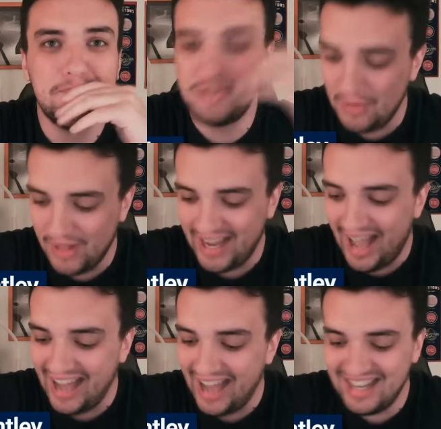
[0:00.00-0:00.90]
So, like,
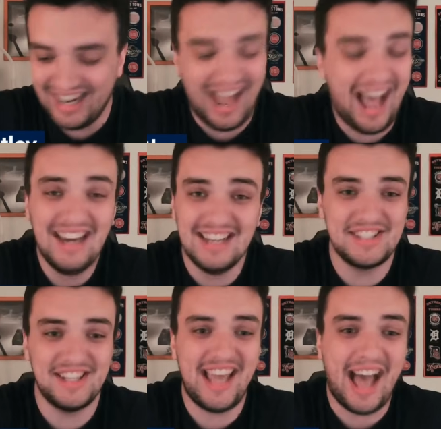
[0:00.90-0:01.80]
I
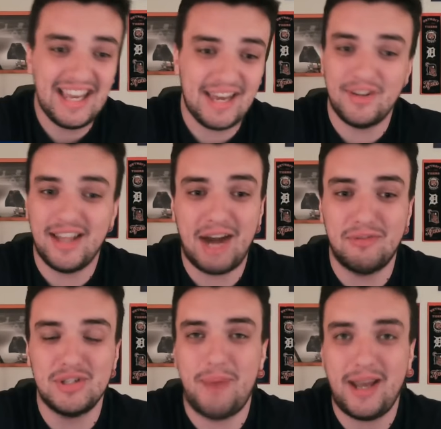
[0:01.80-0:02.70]
give a lot of
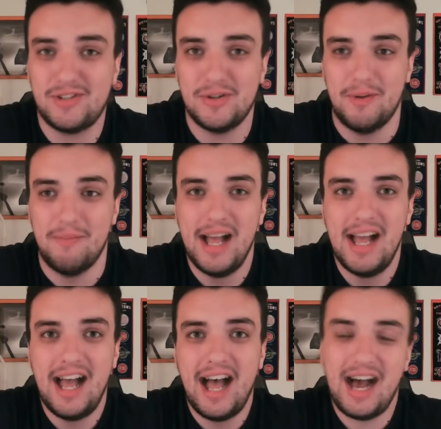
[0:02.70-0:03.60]
respect to him.
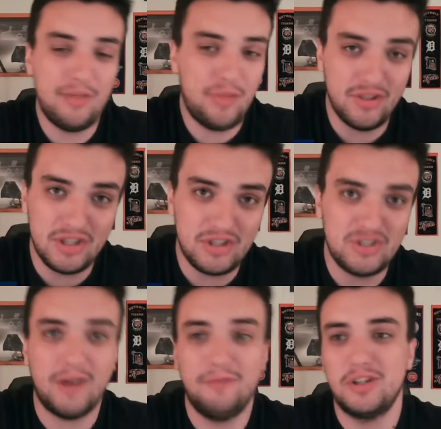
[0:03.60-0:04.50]
I thought the
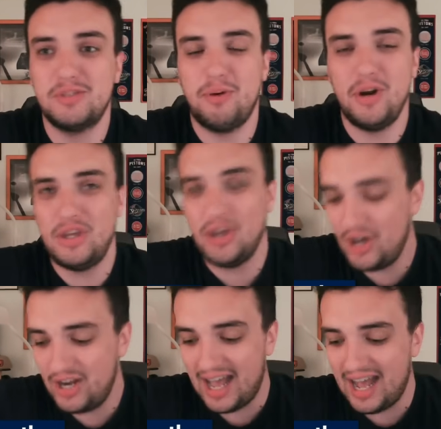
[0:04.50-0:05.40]
stuff looked pretty
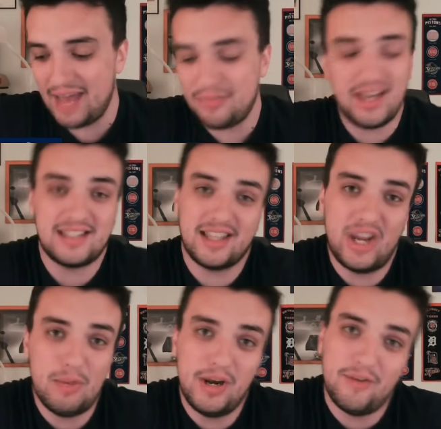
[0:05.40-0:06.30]
good. I think it's a
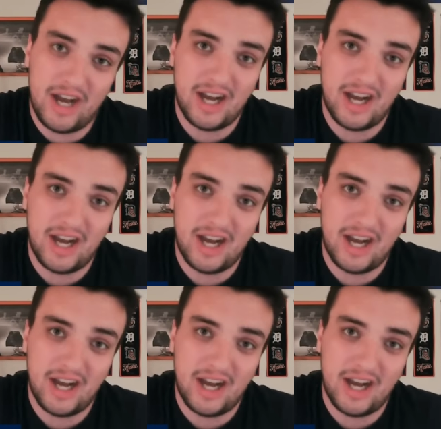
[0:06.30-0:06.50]
little bit of